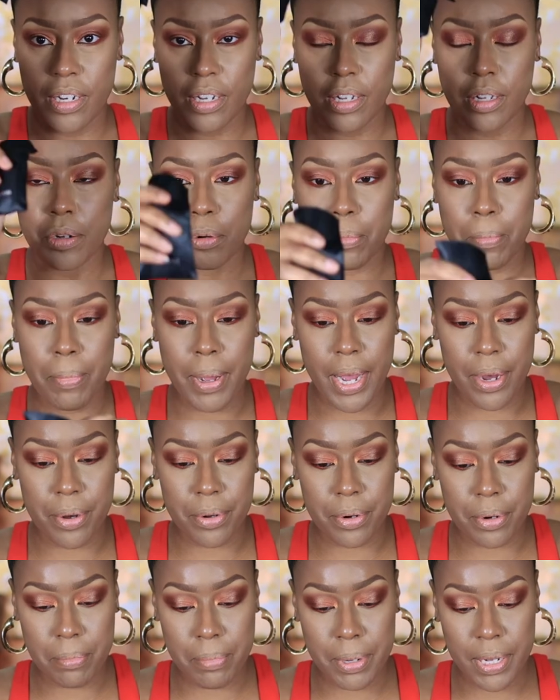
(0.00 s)
a little
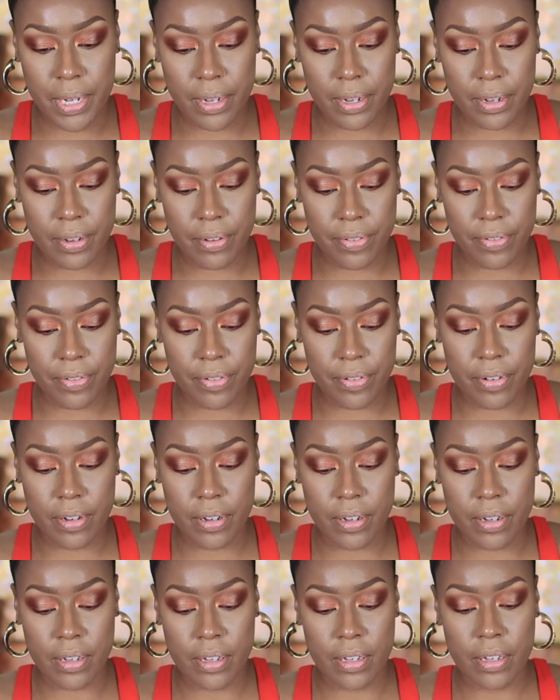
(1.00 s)
powder puff,
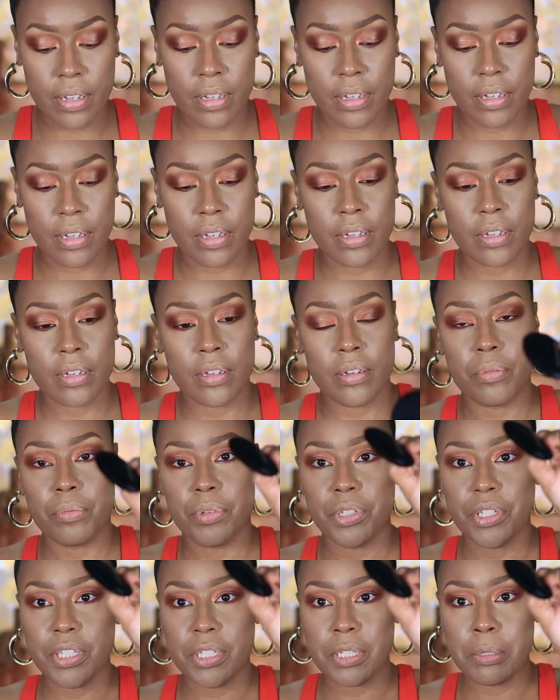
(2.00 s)

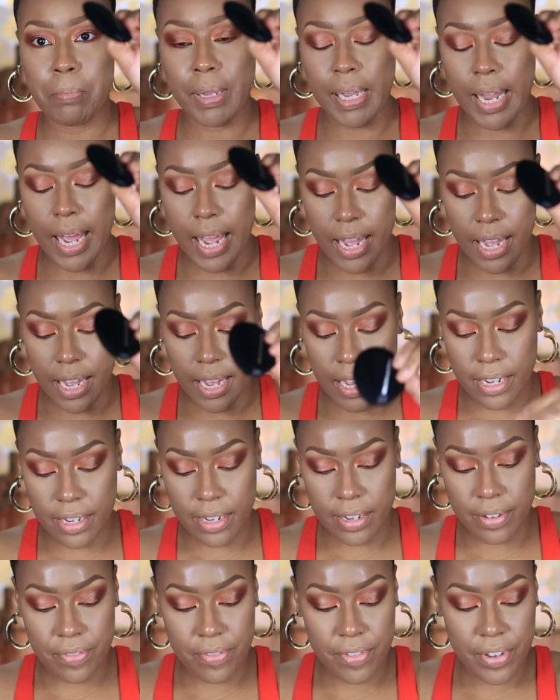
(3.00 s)
which is black.
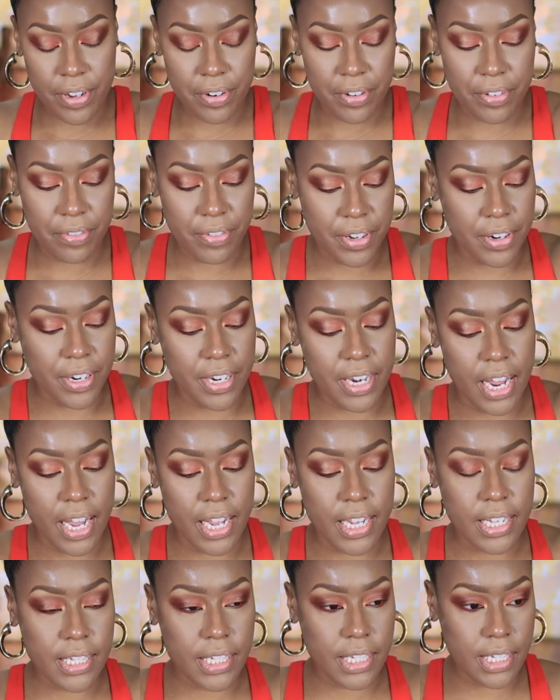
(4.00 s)
Very, very
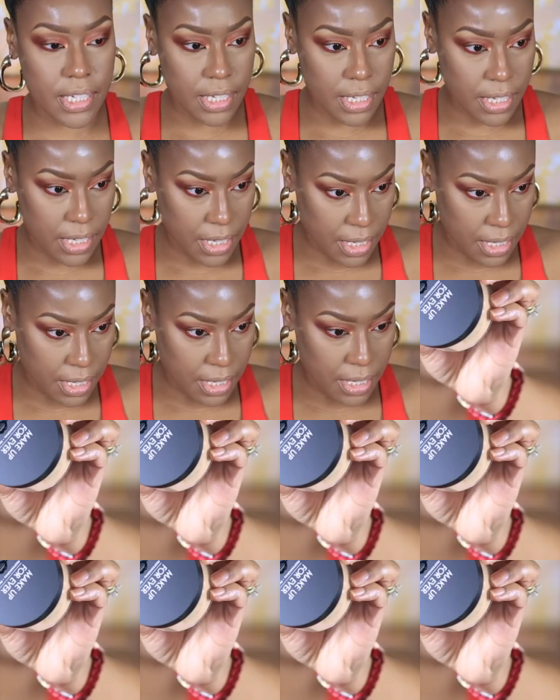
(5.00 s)
nice.